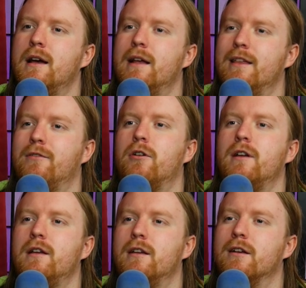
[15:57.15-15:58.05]
and they've
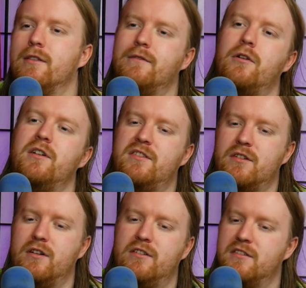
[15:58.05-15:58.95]
already, you know, they've already
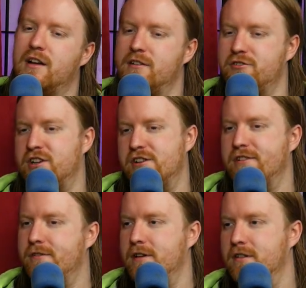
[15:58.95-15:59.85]
started slightly
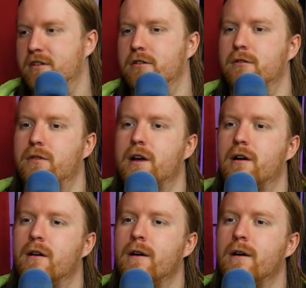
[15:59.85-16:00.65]
changing things here or there.